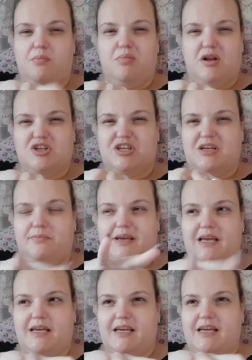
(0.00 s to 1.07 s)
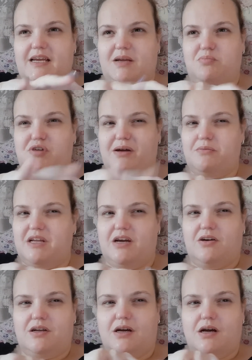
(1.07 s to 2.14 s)
blushy, pinky, browny
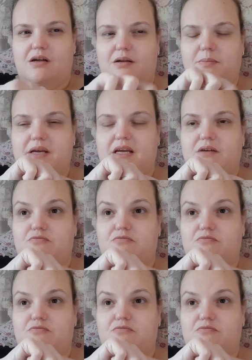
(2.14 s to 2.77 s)
kind of carpet,